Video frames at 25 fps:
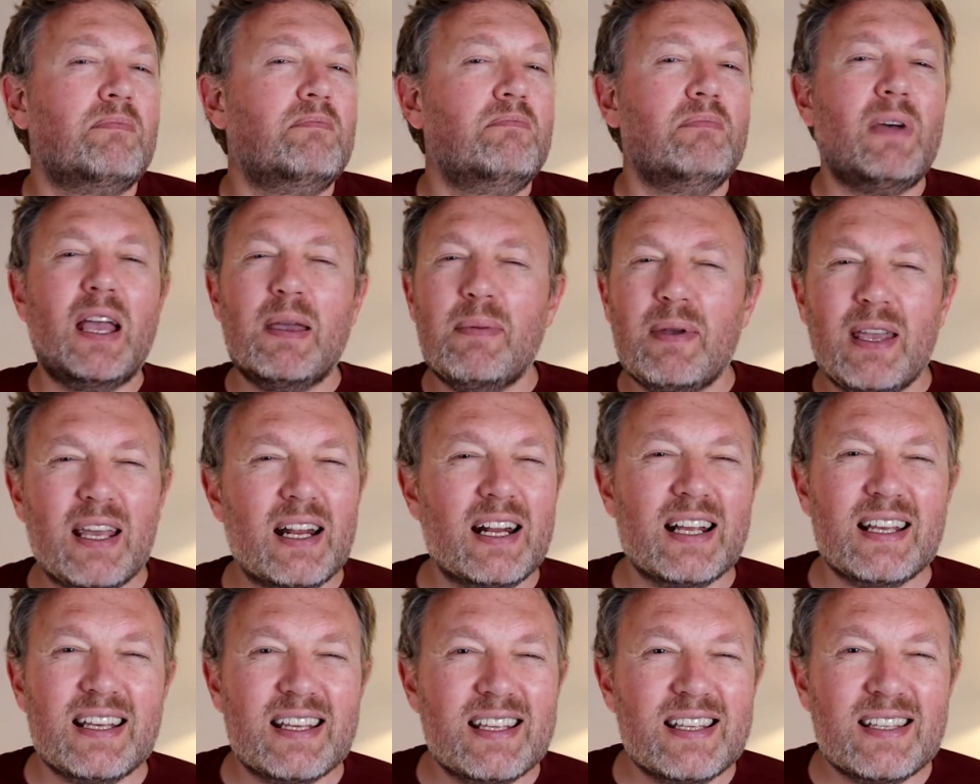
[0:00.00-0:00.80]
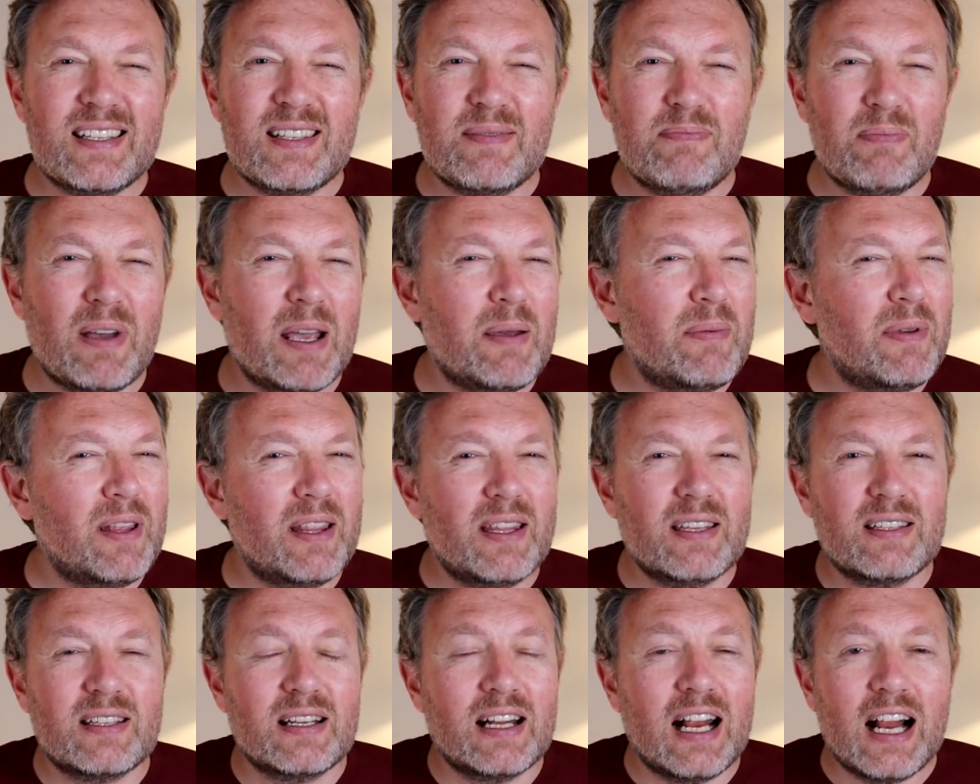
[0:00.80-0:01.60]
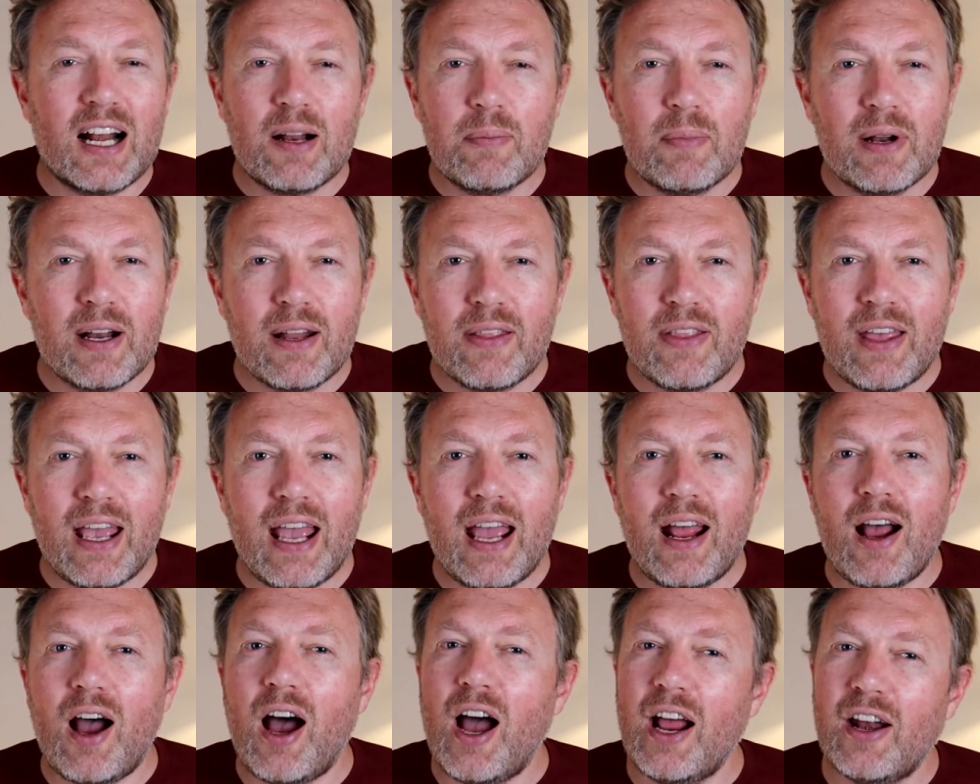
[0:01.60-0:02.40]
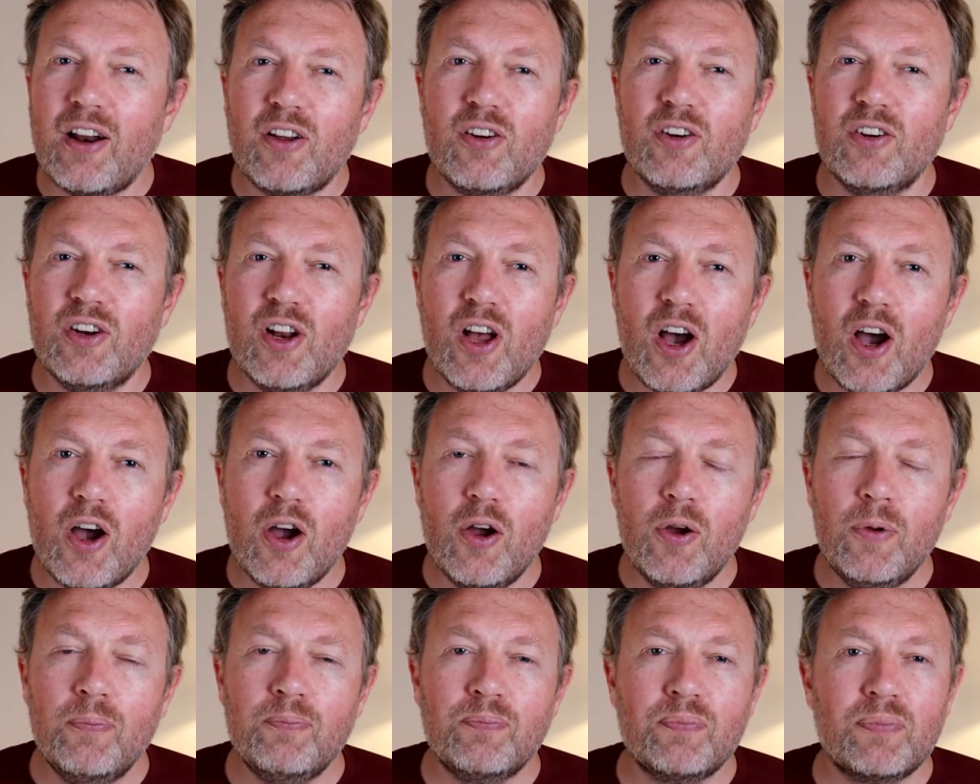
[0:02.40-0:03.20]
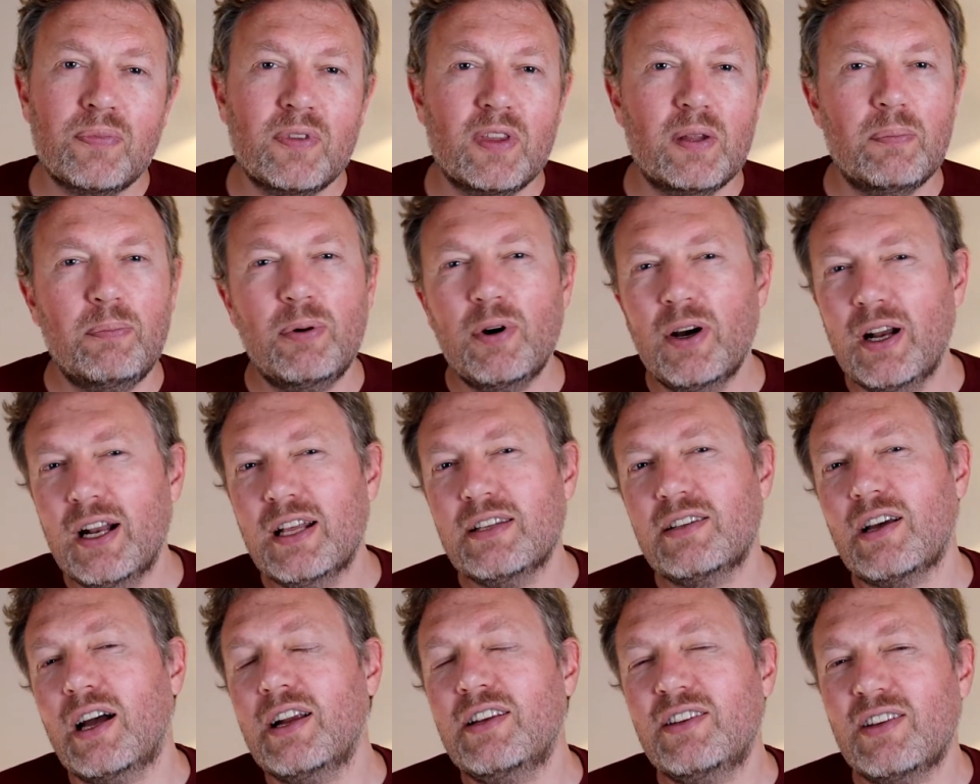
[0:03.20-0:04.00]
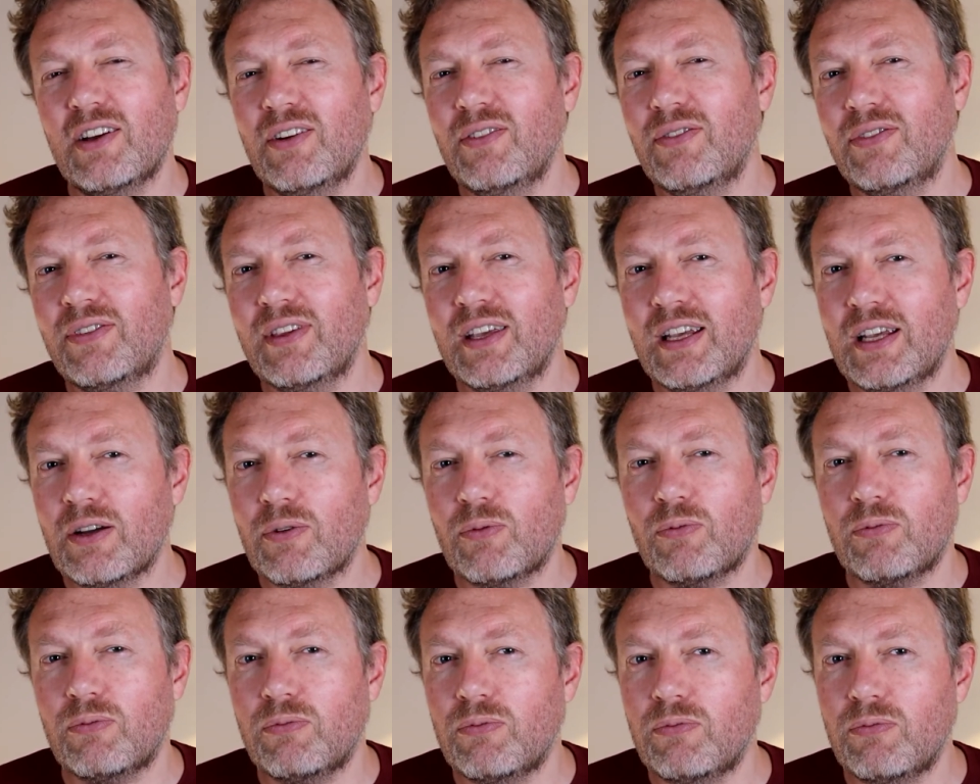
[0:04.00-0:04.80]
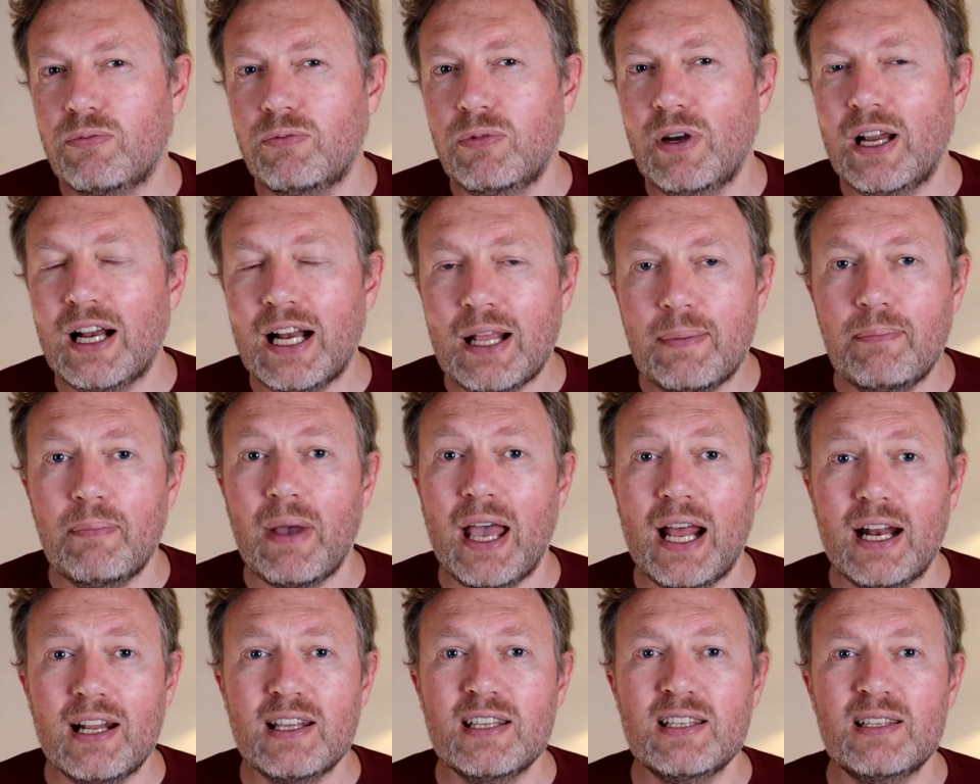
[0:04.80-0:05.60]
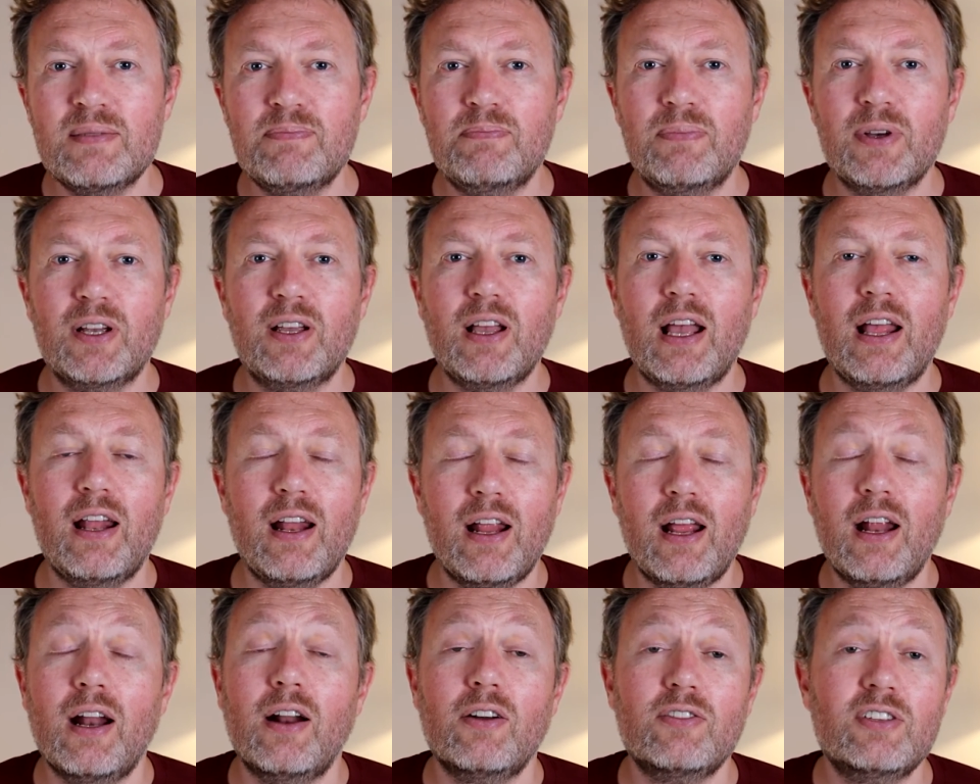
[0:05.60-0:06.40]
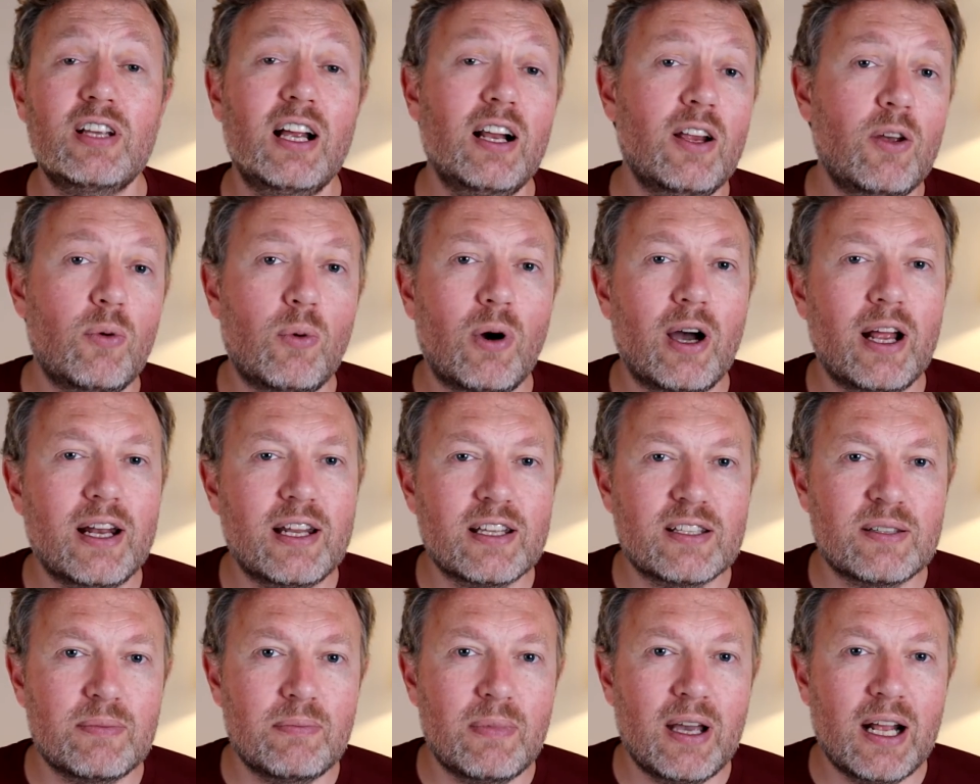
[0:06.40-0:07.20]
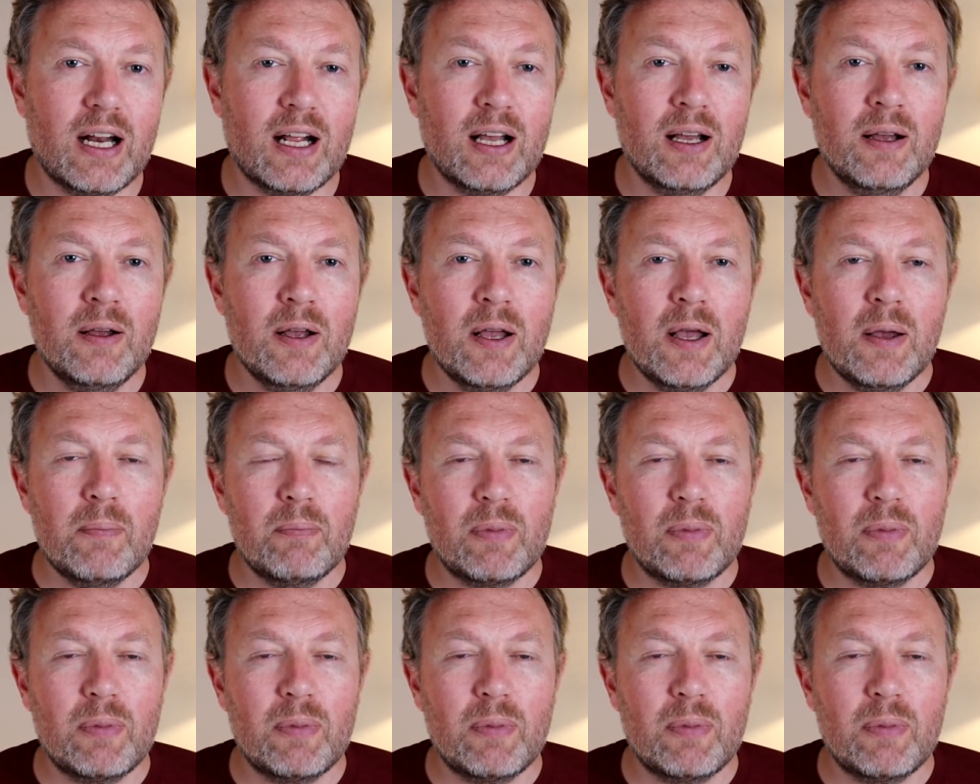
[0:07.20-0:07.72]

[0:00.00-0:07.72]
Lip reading: Maybe it is, maybe there's an element of that, I don't know. The point is, I don't think it really matters, and I'll tell you why it doesn't matter.